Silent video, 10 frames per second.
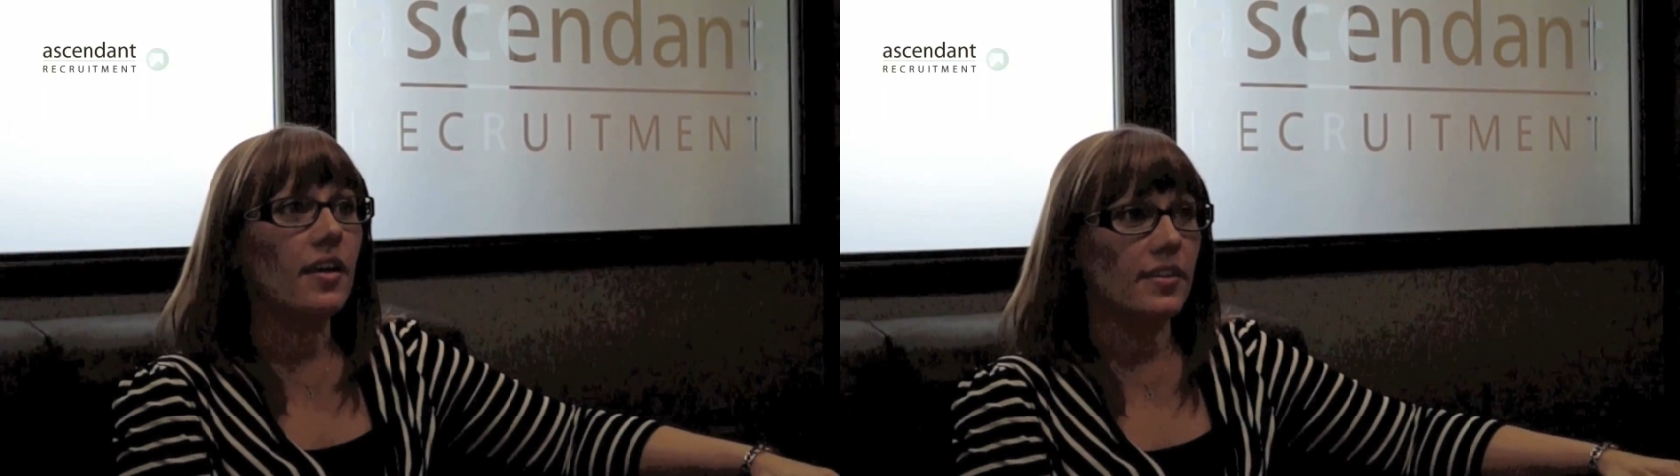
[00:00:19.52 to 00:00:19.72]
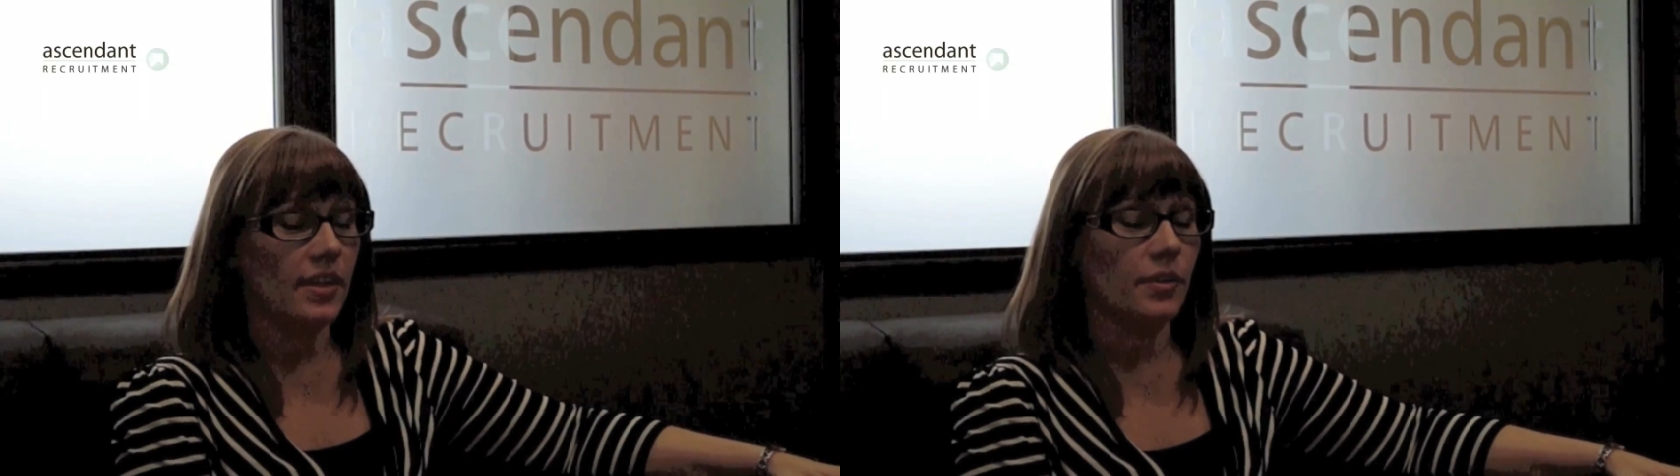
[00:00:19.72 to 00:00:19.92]

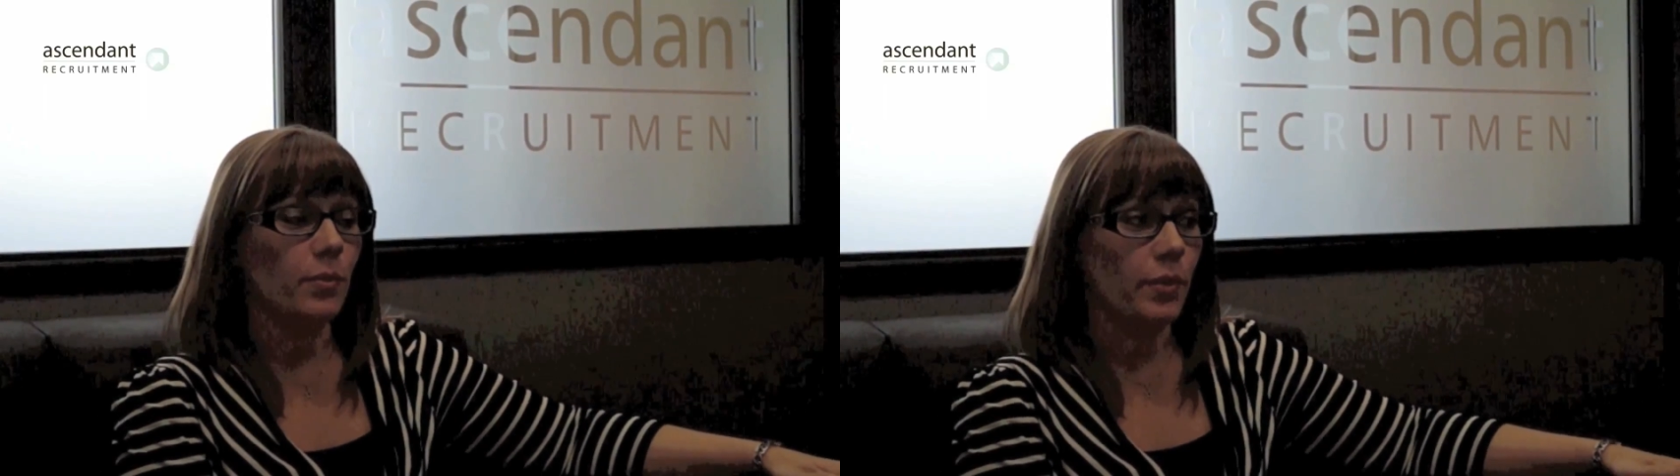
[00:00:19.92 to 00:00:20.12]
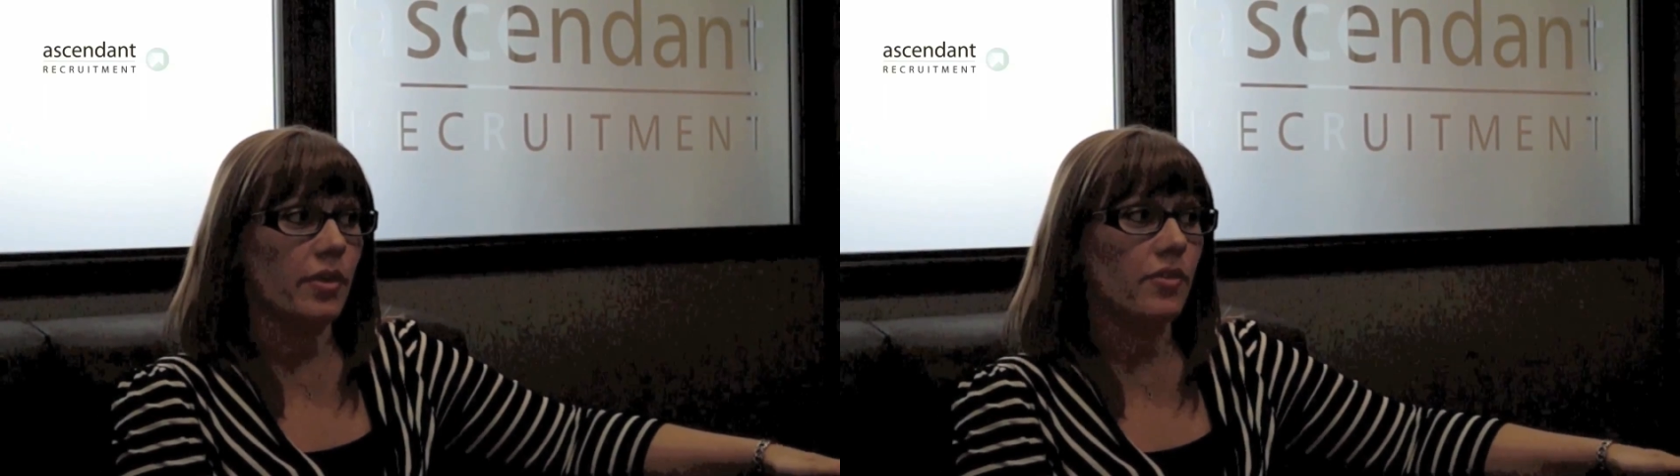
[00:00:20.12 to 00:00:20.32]

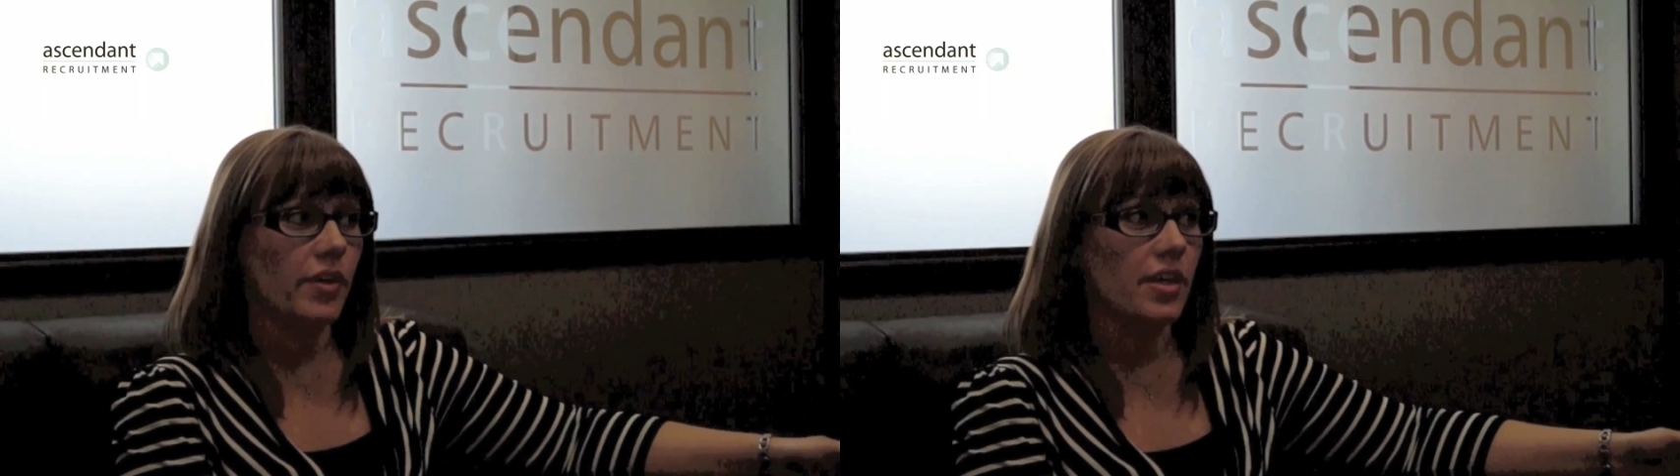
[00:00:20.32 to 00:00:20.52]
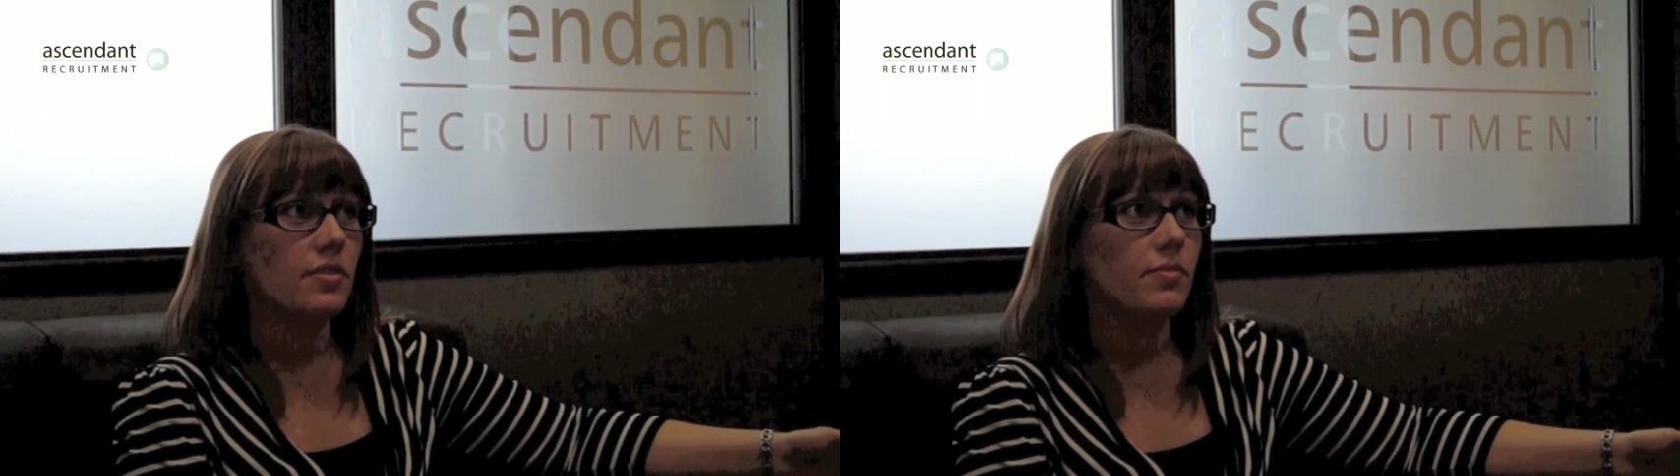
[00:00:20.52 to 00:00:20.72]
Ascendant were one of the
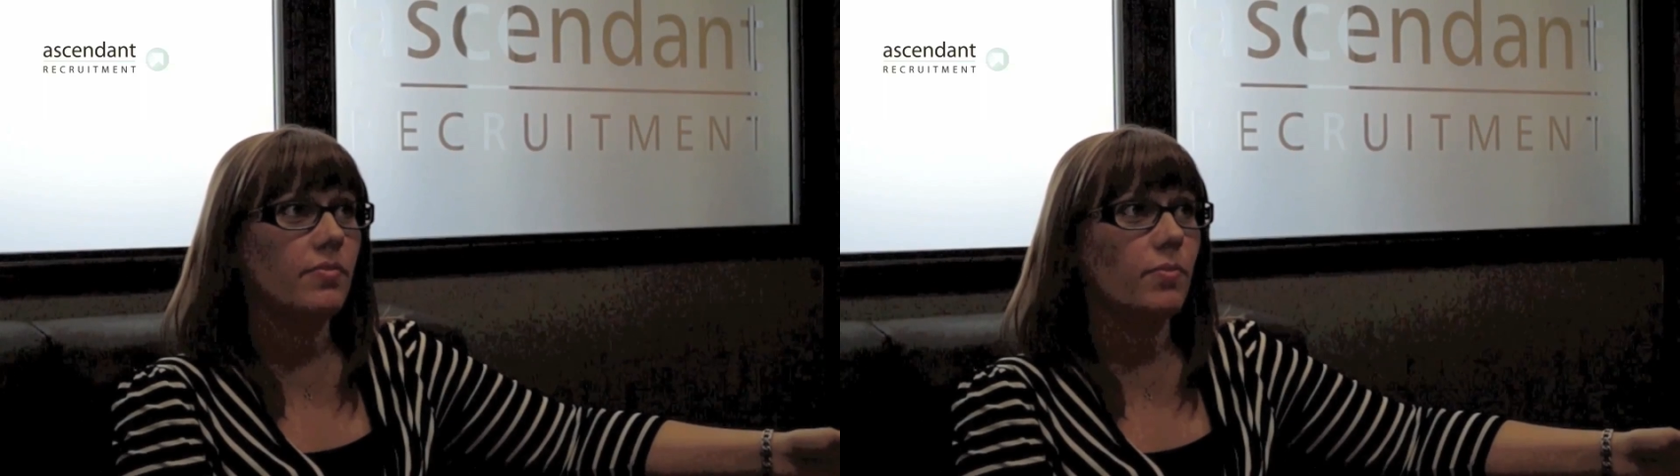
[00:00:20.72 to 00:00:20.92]
first